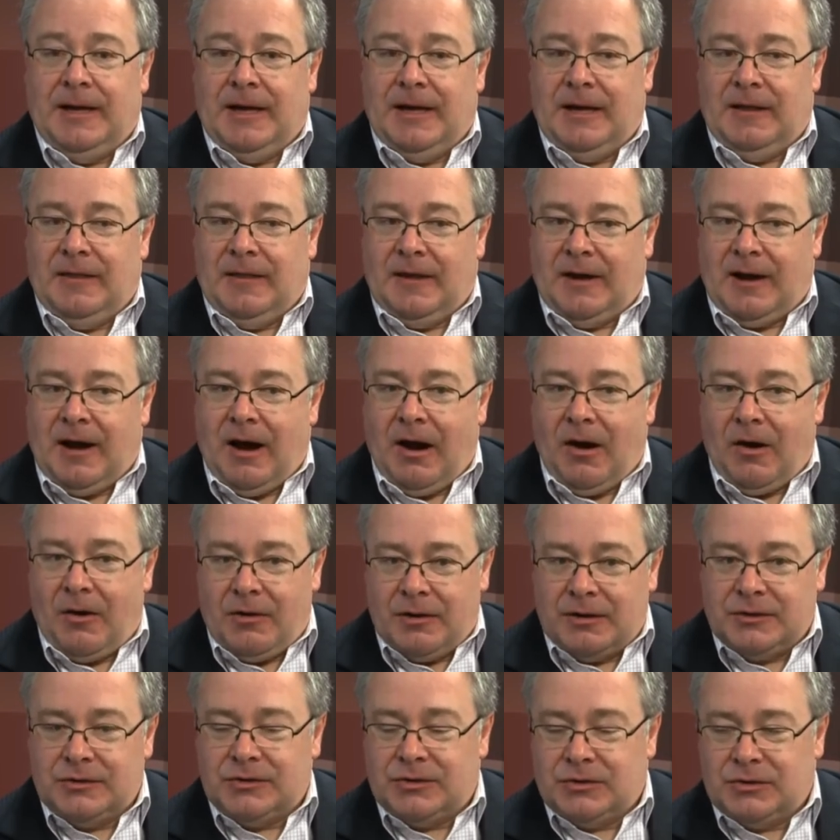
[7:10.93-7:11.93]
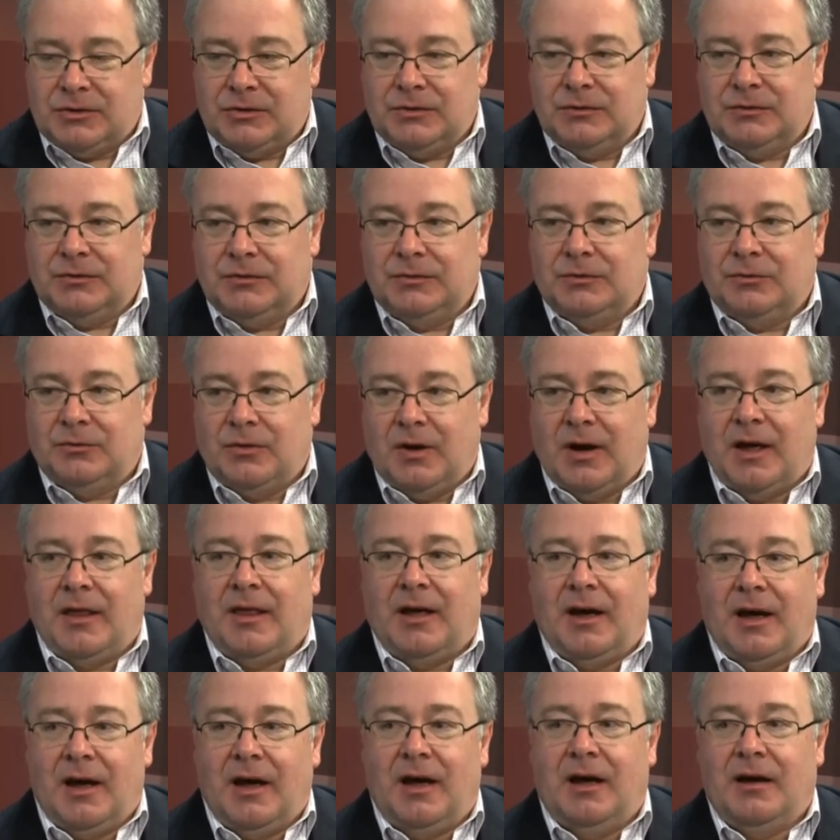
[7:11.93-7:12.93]
in the current sort of rather
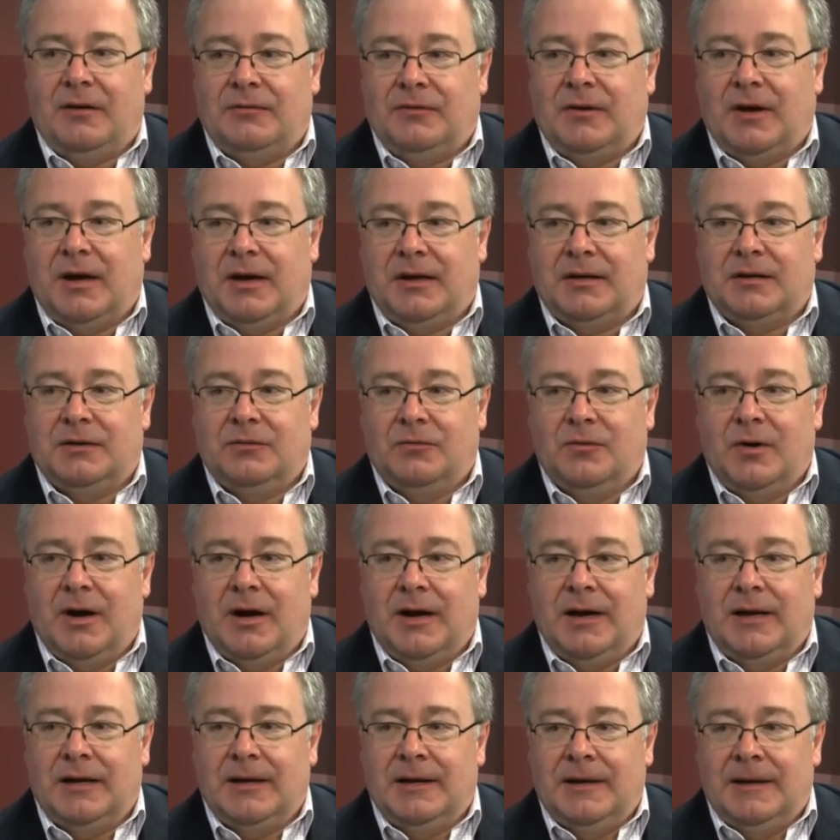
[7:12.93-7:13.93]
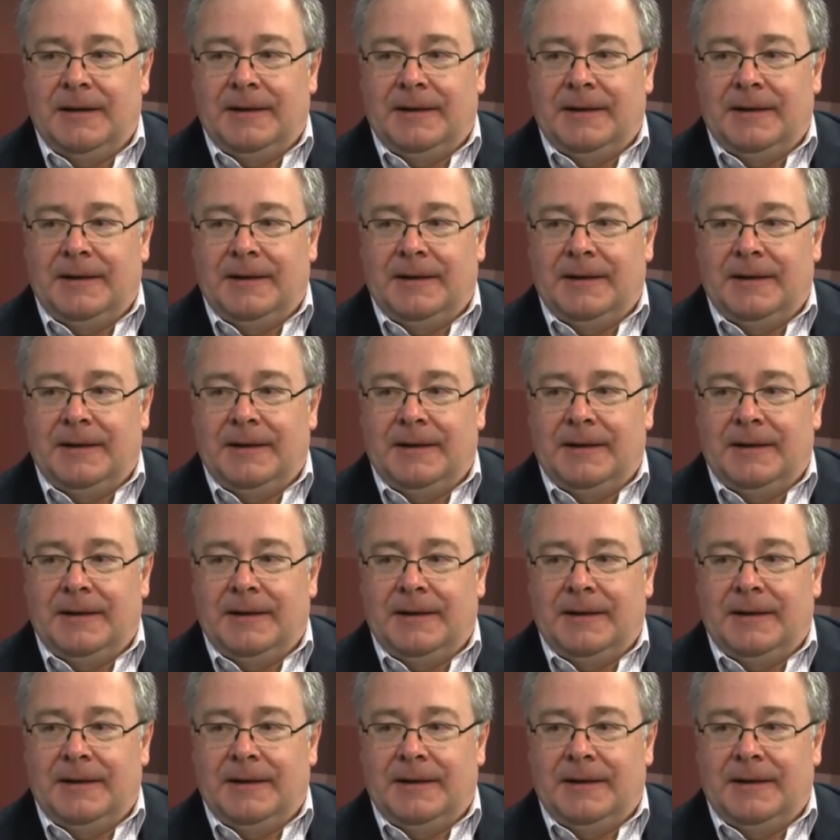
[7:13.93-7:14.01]
half-hearted way.